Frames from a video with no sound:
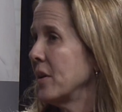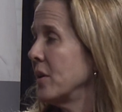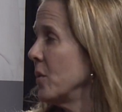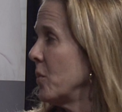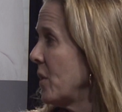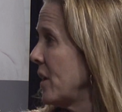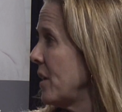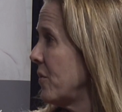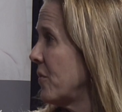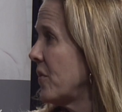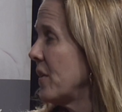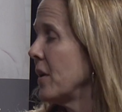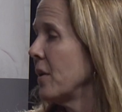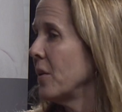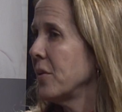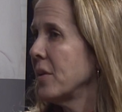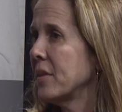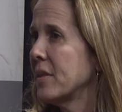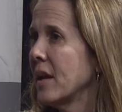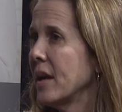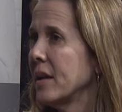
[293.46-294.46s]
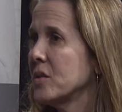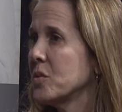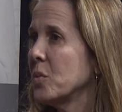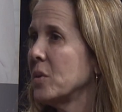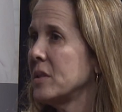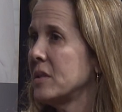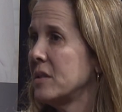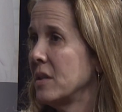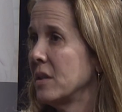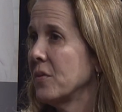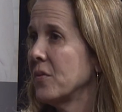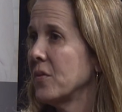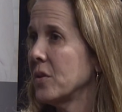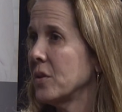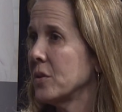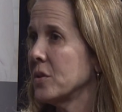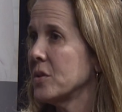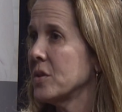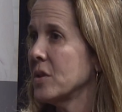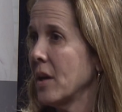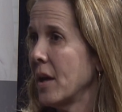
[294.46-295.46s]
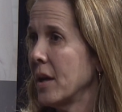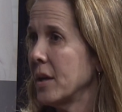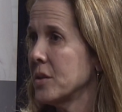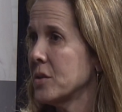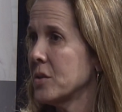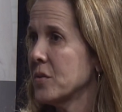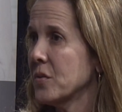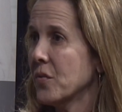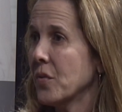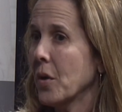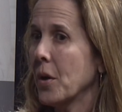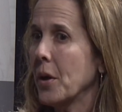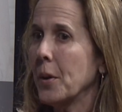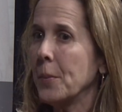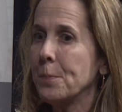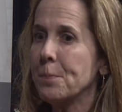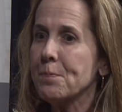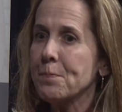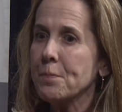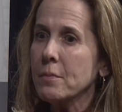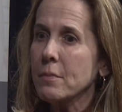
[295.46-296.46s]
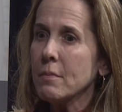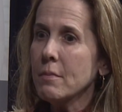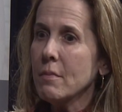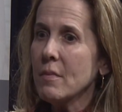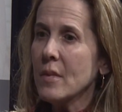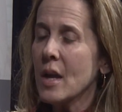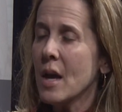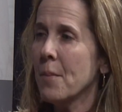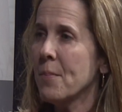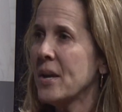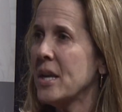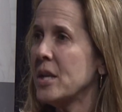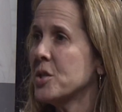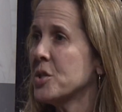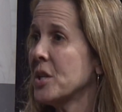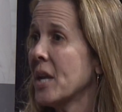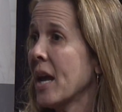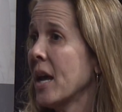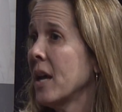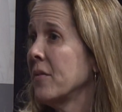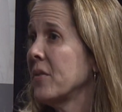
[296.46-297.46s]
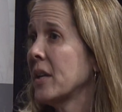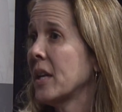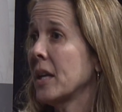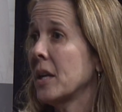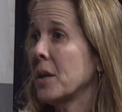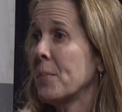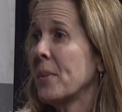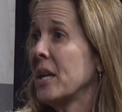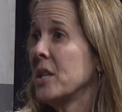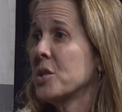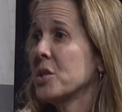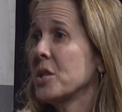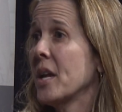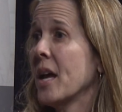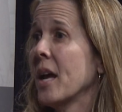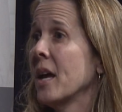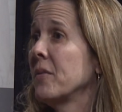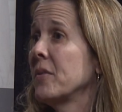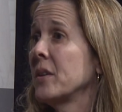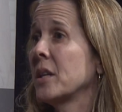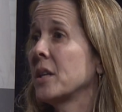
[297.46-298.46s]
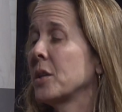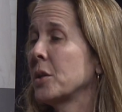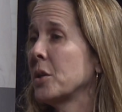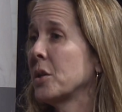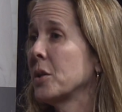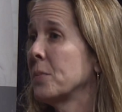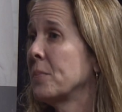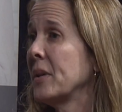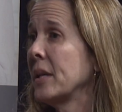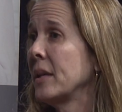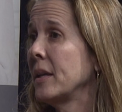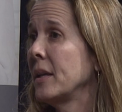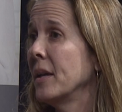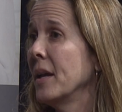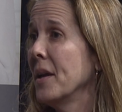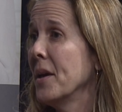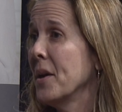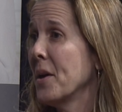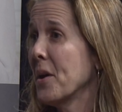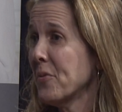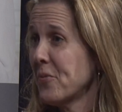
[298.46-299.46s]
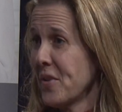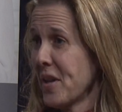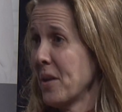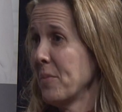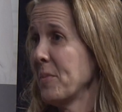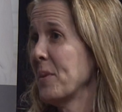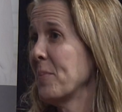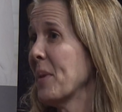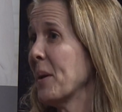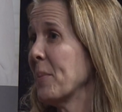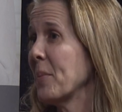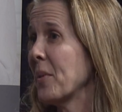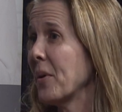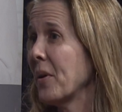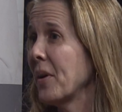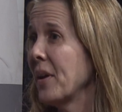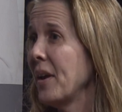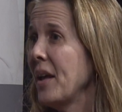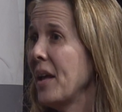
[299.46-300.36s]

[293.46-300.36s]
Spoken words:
we feel that that's what differs us from a patient advocate. A patient advocate could be a family member.